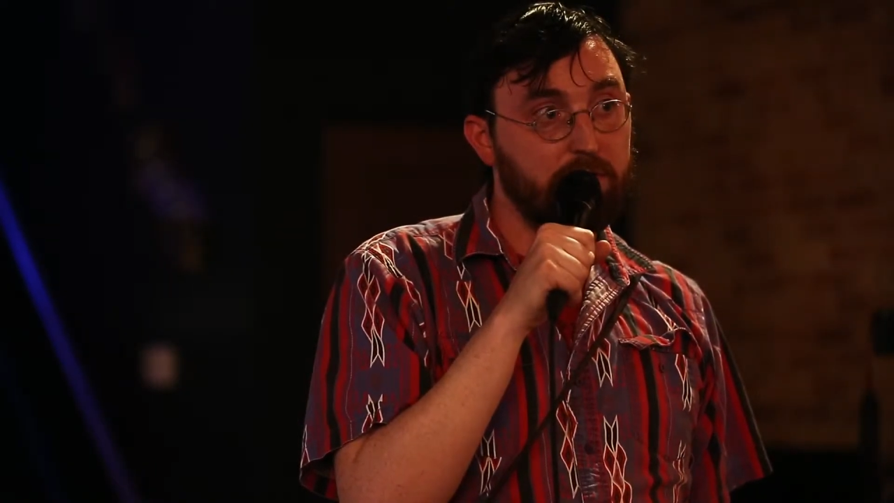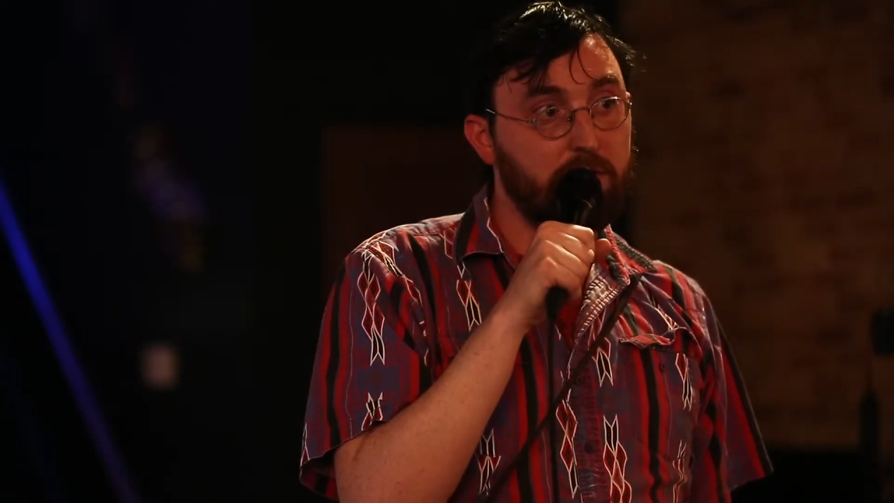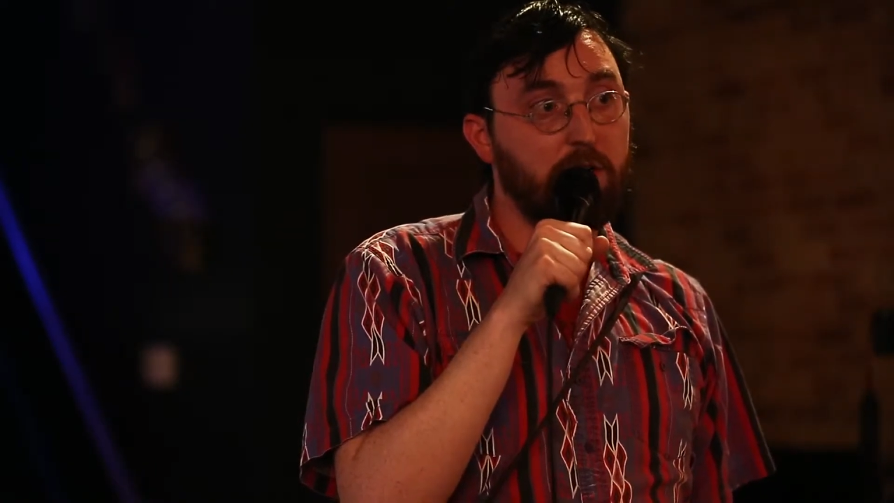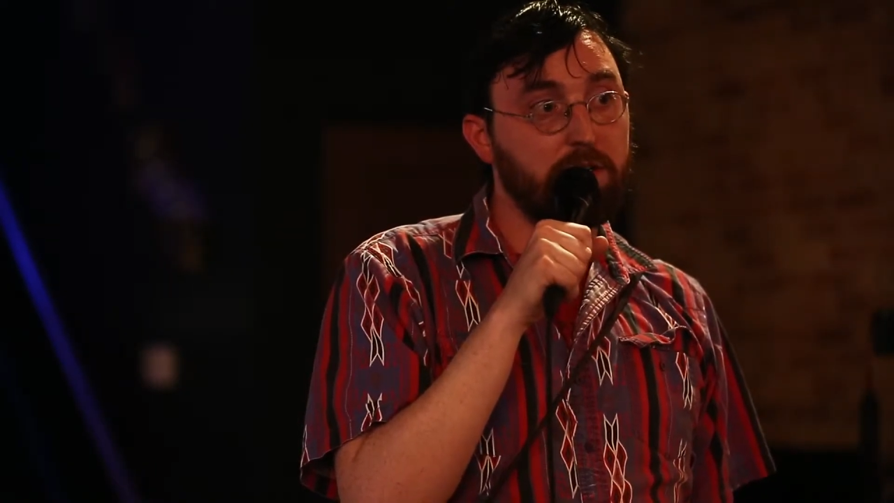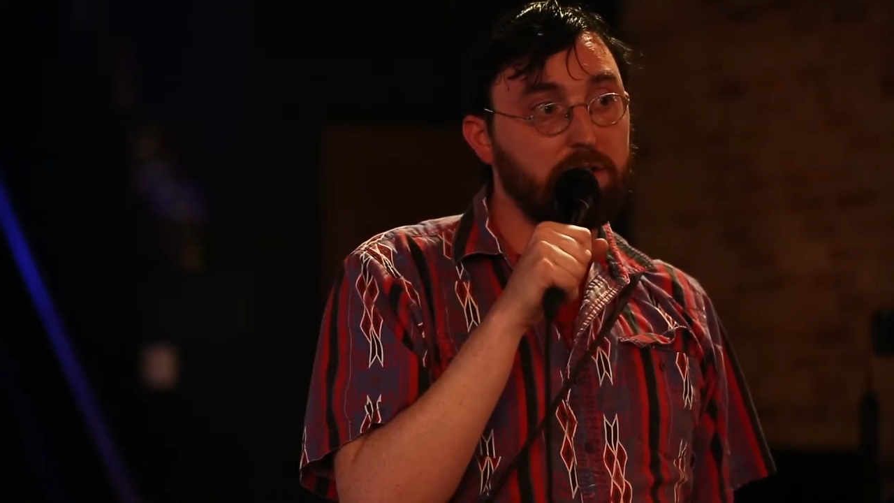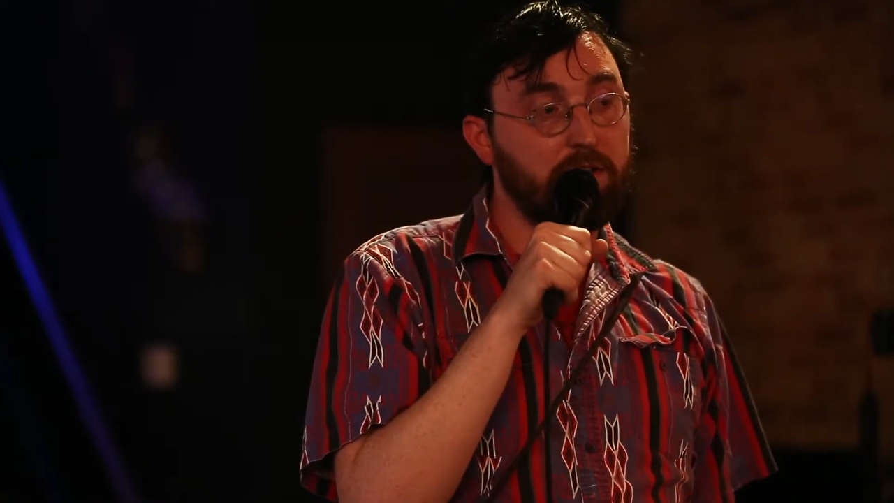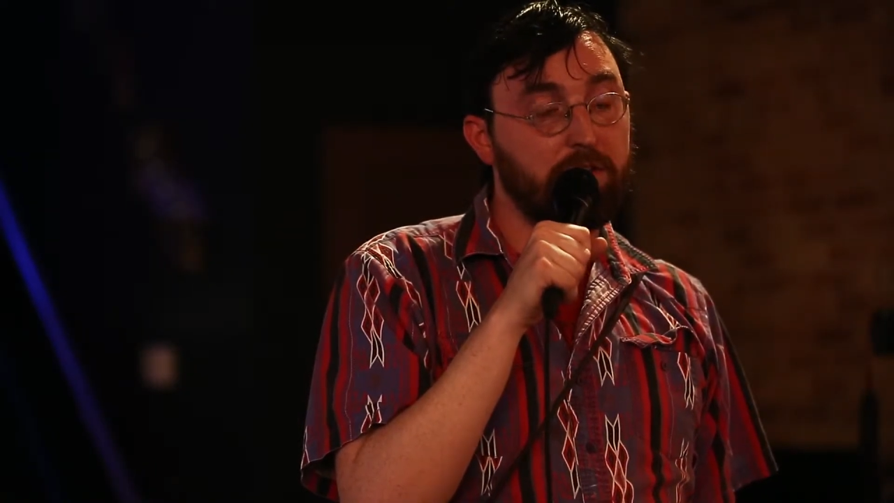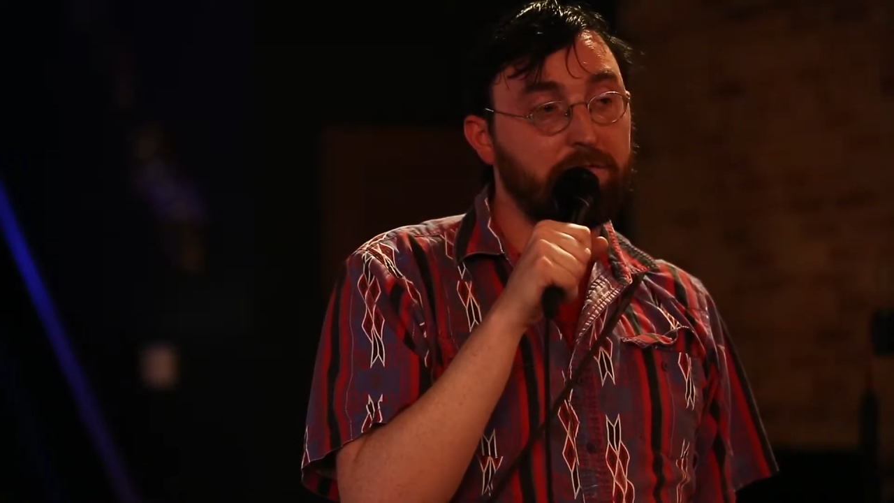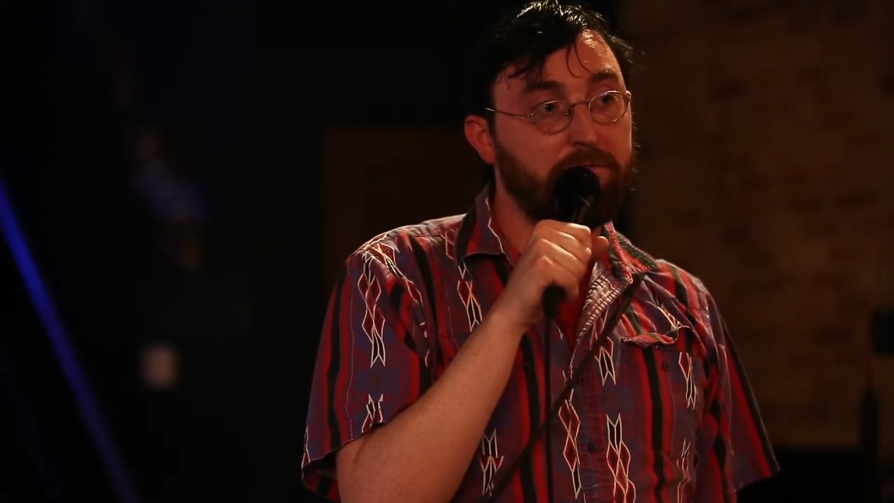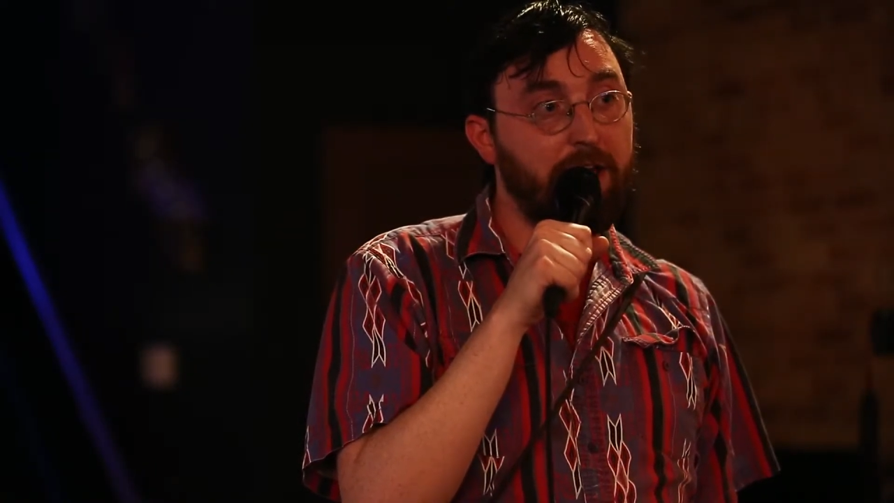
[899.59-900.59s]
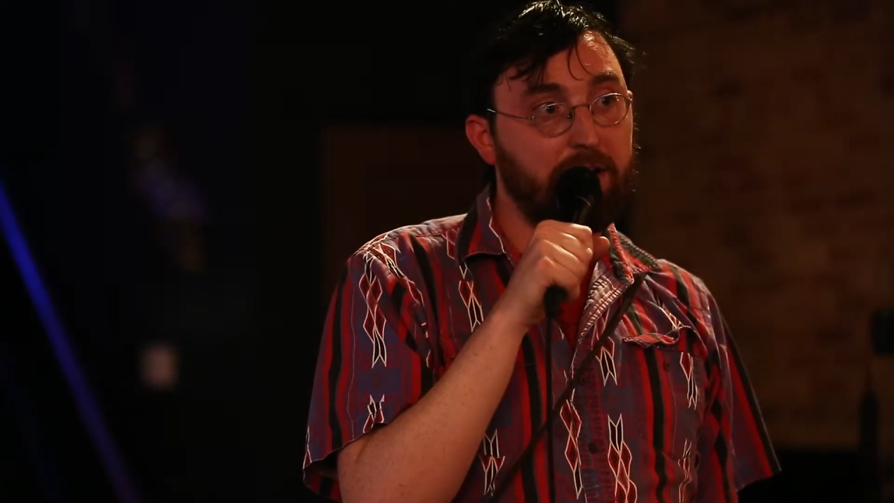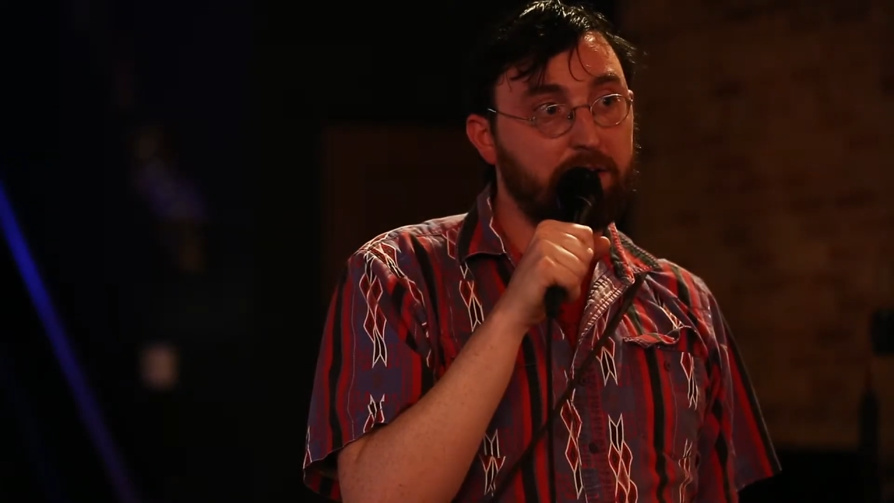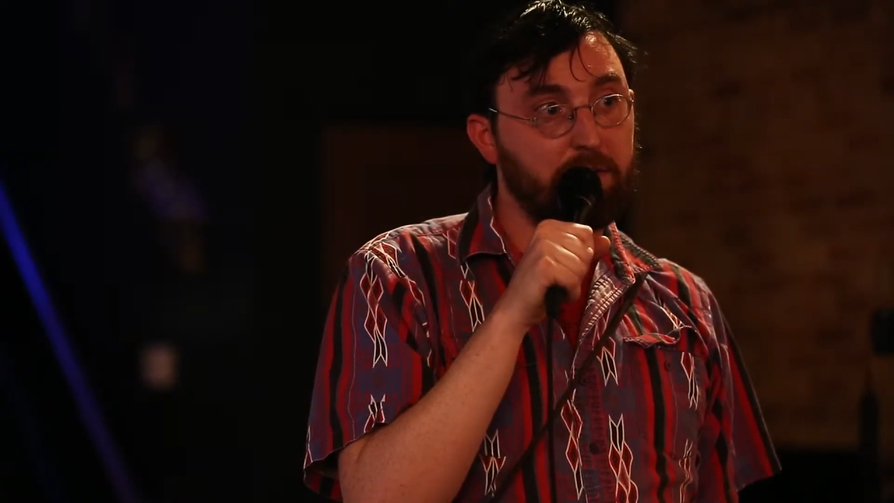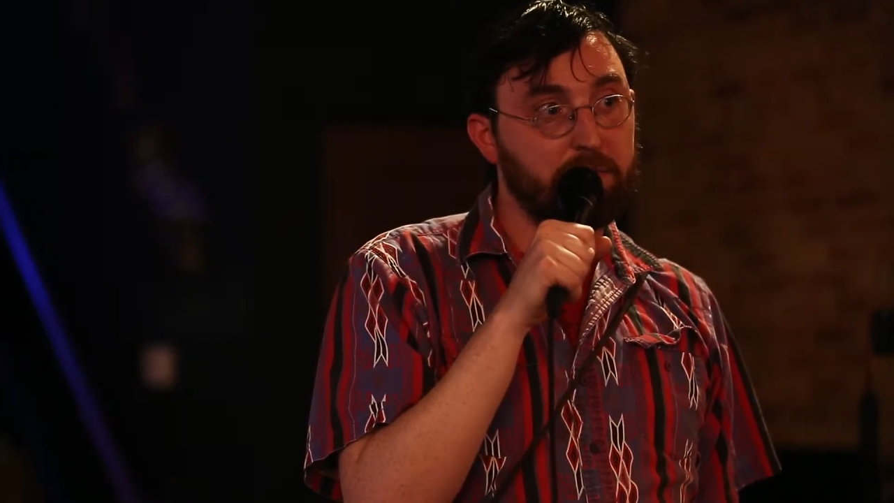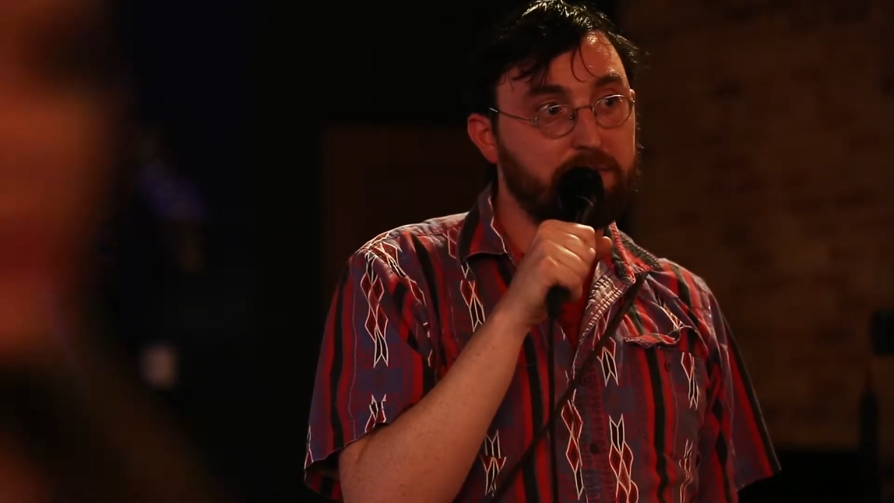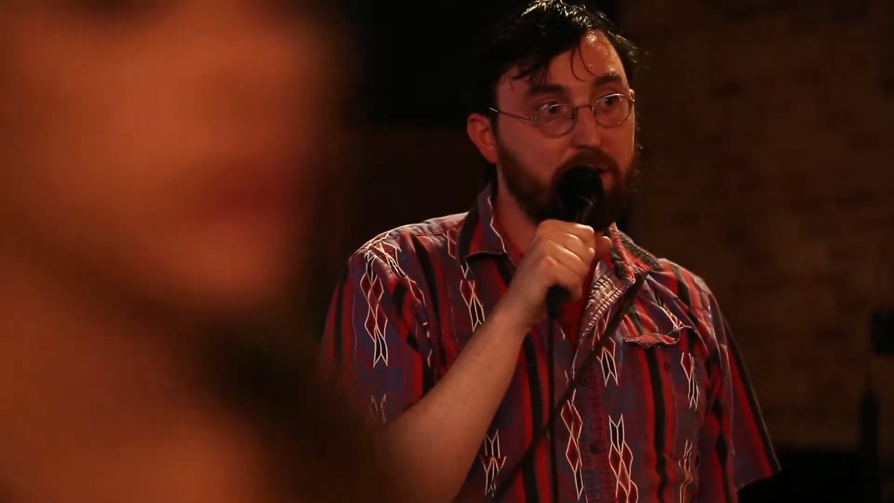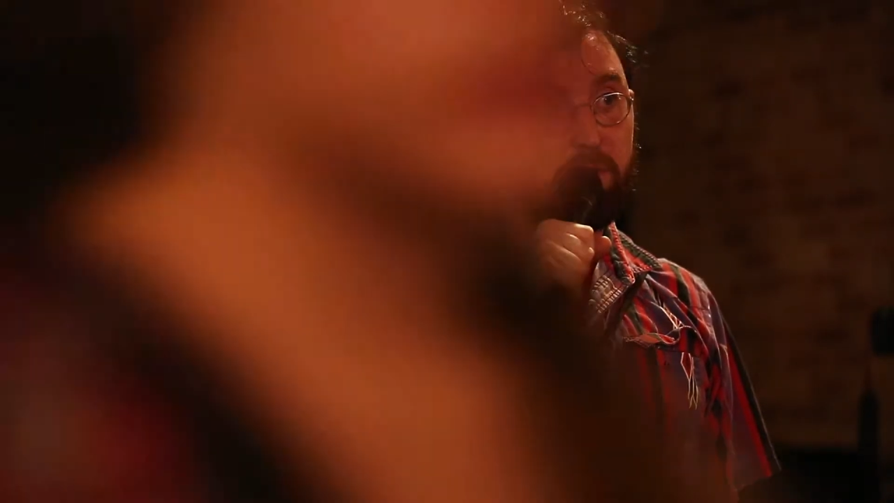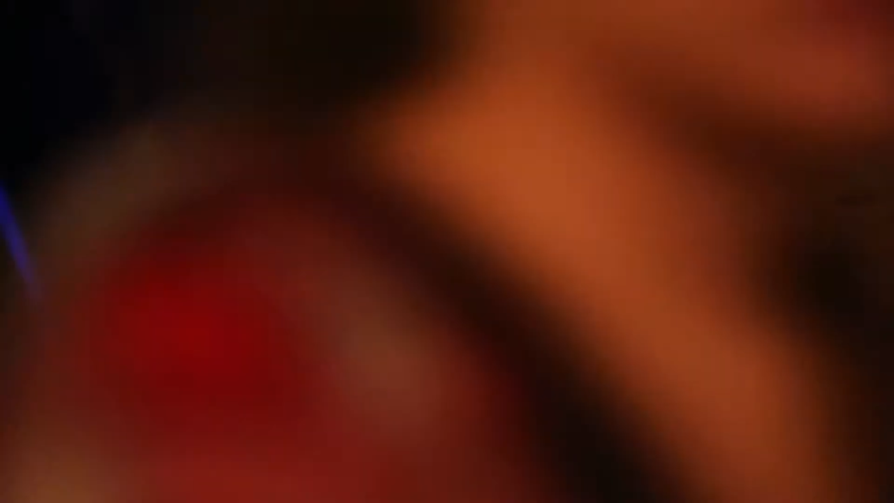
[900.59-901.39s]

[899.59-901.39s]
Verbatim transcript: Dogs are like vacuums that are